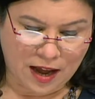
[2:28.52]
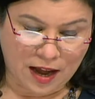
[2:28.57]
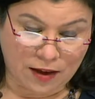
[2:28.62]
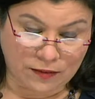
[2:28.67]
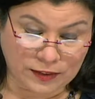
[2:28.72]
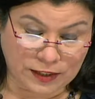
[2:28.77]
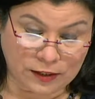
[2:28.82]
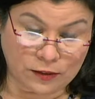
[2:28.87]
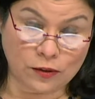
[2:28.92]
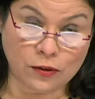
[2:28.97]

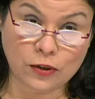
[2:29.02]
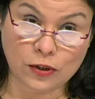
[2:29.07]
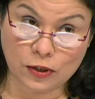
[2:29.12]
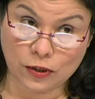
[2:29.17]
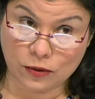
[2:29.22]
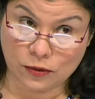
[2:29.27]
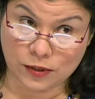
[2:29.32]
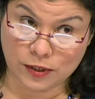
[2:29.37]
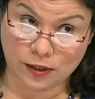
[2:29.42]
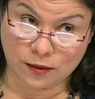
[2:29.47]
After
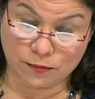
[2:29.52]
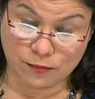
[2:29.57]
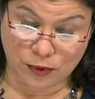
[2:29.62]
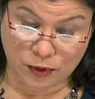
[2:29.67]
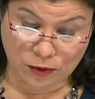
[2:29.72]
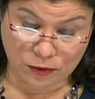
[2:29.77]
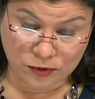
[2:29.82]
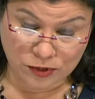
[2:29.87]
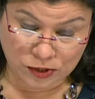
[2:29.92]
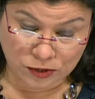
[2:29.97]
concluding
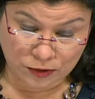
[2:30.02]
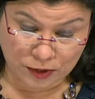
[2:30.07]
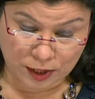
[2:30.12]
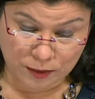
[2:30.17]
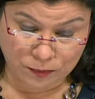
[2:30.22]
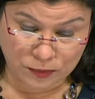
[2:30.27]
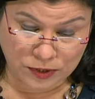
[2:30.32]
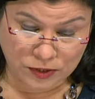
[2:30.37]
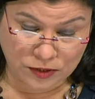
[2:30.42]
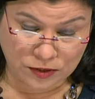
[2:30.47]
both
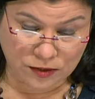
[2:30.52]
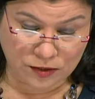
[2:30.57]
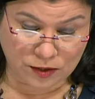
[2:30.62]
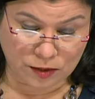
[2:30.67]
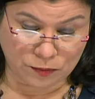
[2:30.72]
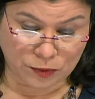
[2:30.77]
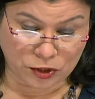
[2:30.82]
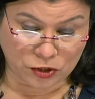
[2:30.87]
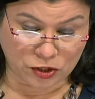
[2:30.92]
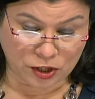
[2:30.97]
trips,
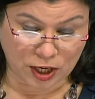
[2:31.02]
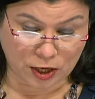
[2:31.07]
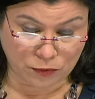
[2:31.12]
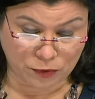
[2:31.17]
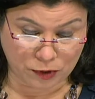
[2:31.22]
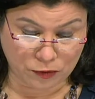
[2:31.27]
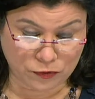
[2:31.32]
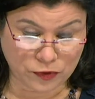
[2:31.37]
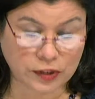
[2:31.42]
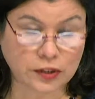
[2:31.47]
the PGA
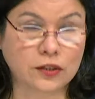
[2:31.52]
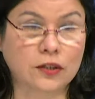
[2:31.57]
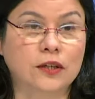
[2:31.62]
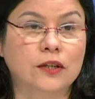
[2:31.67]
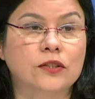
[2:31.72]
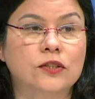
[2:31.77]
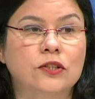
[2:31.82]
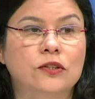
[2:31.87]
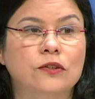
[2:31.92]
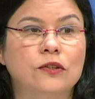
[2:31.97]
will
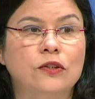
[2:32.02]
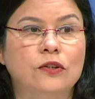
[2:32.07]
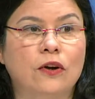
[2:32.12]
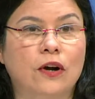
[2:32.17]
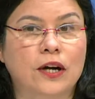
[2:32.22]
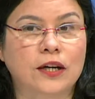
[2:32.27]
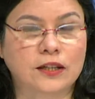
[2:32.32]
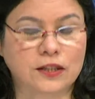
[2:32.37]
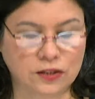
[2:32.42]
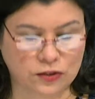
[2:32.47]
return to New
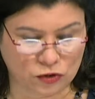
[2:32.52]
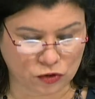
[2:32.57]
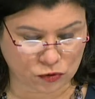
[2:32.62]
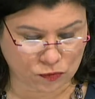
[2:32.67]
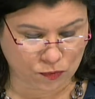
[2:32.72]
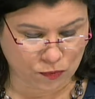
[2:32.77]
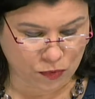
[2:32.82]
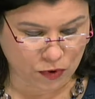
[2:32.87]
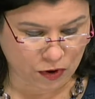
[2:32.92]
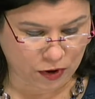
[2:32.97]
York
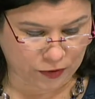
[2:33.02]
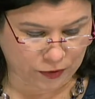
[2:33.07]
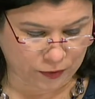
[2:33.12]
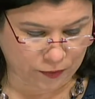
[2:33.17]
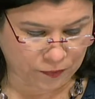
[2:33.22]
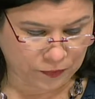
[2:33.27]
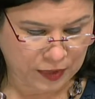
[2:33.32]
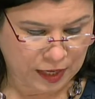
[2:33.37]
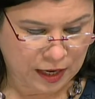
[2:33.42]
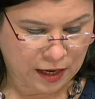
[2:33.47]

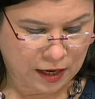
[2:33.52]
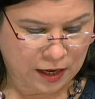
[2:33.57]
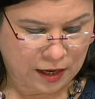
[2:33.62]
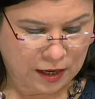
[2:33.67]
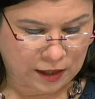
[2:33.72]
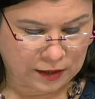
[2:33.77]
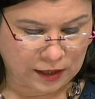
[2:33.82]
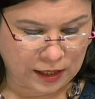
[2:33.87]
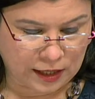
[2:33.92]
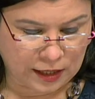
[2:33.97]
tomorrow.
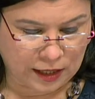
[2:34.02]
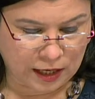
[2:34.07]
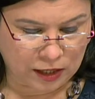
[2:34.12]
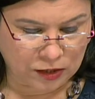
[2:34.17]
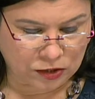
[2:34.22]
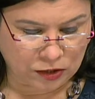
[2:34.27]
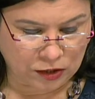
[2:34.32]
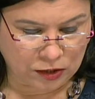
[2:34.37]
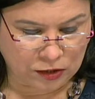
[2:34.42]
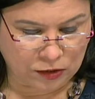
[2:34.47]
Her
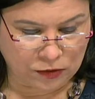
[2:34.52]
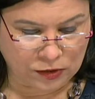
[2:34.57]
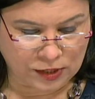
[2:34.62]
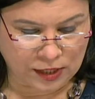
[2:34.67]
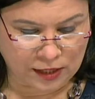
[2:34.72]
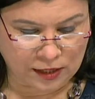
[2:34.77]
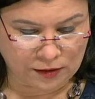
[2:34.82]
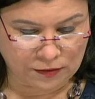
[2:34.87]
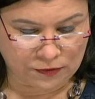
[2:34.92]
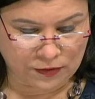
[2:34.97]
delegation
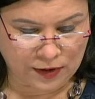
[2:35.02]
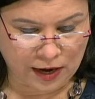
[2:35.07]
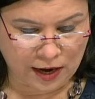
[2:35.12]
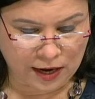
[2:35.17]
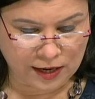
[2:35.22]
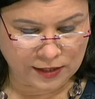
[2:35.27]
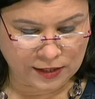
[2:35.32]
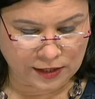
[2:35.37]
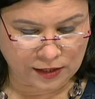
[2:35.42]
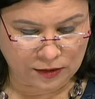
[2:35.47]
includes an
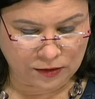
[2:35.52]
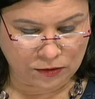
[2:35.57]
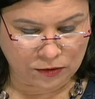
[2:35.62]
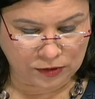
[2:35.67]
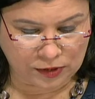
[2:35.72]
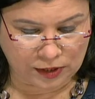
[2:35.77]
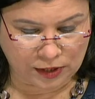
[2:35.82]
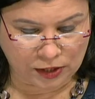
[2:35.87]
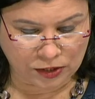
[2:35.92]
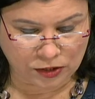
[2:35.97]
advisor, a
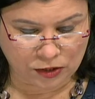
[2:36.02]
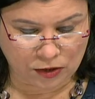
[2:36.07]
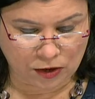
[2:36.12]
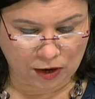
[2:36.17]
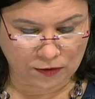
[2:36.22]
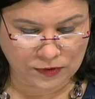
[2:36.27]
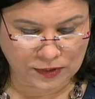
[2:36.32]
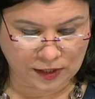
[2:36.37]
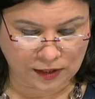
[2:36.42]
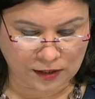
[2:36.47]
coordination
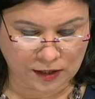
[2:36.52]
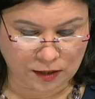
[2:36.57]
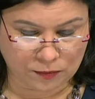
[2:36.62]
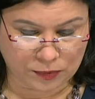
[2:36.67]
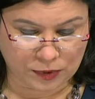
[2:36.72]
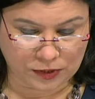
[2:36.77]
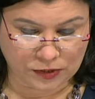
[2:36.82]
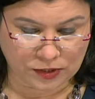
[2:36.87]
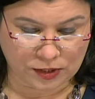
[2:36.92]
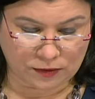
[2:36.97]
officer, and her
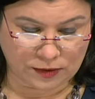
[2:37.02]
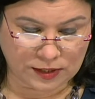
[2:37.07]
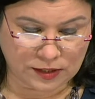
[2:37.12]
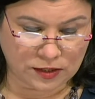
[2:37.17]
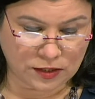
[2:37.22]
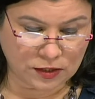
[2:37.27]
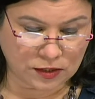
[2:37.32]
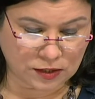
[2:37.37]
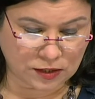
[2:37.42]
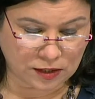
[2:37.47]
personal
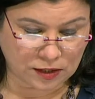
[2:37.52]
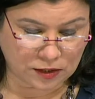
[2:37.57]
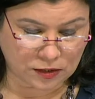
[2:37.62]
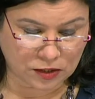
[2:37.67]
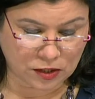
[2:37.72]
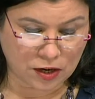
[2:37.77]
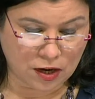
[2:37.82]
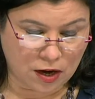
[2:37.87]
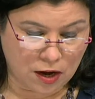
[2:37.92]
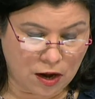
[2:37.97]

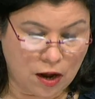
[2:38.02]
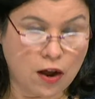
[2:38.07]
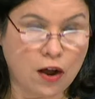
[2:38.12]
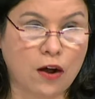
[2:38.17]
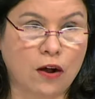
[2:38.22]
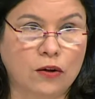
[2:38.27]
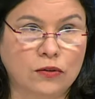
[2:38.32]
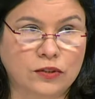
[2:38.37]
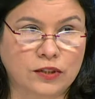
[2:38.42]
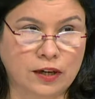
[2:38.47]
assistant.
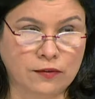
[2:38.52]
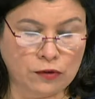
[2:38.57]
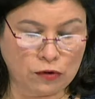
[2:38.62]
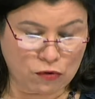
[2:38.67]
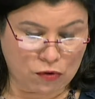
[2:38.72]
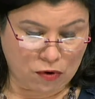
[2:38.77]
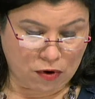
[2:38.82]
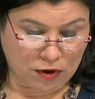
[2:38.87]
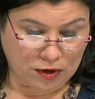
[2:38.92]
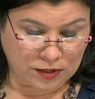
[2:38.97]
All
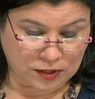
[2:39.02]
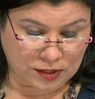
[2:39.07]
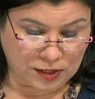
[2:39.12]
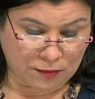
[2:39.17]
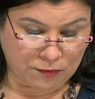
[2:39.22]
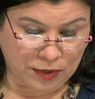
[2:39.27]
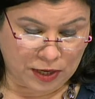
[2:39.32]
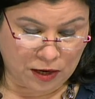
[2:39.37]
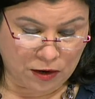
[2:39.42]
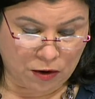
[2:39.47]
travel costs
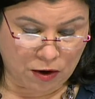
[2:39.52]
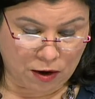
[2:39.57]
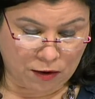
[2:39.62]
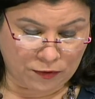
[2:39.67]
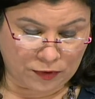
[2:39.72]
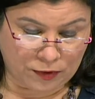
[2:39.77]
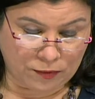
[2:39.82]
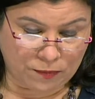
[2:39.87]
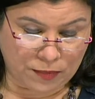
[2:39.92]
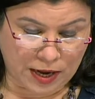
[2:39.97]
are being
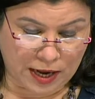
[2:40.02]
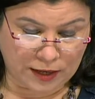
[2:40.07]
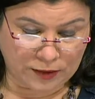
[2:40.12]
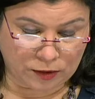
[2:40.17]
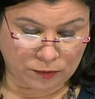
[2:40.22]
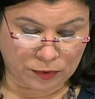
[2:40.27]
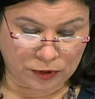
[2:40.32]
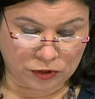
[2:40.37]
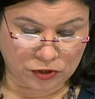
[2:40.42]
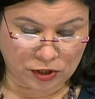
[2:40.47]
covered
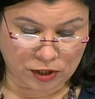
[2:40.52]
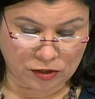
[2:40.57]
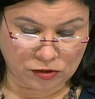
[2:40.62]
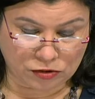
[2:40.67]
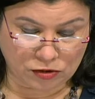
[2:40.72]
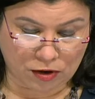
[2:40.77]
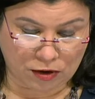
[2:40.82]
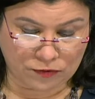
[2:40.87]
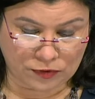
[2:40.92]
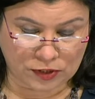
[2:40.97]
by the
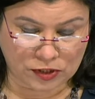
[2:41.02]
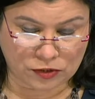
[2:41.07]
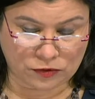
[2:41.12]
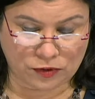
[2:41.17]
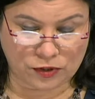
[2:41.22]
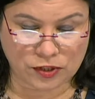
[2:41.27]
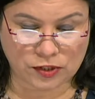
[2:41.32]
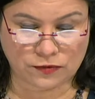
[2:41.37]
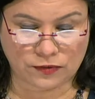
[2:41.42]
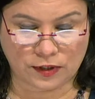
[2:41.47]
PGA's Office
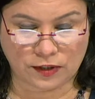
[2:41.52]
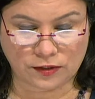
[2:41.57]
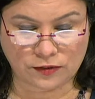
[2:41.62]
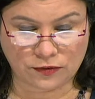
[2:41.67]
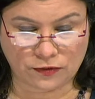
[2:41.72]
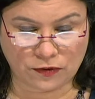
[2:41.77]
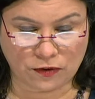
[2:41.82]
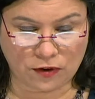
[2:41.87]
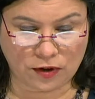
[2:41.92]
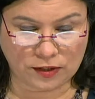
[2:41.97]
Trust
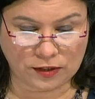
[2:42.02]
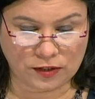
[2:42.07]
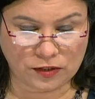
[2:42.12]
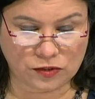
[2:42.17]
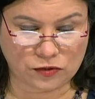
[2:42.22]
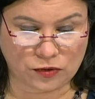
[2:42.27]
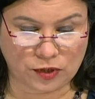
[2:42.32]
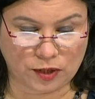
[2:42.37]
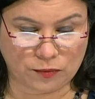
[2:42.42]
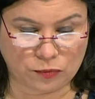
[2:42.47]
Fund for
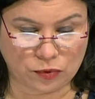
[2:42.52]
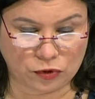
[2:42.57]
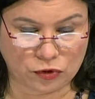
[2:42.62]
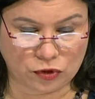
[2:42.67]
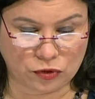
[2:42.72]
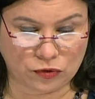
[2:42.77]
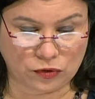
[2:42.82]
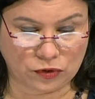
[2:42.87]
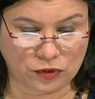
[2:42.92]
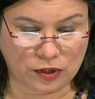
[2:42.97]
this trip
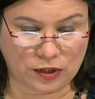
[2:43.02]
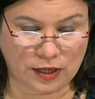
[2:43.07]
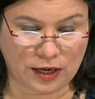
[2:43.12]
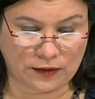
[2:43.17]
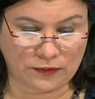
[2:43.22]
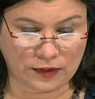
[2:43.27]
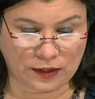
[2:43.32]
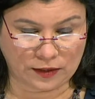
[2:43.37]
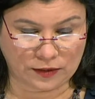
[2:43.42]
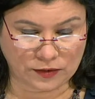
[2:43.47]
to the
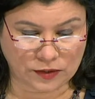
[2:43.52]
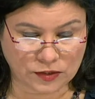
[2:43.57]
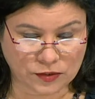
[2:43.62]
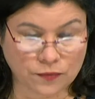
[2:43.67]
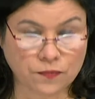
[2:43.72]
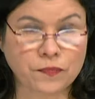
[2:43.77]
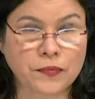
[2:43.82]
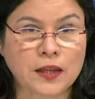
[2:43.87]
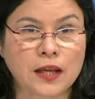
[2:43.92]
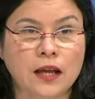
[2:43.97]
Netherlands.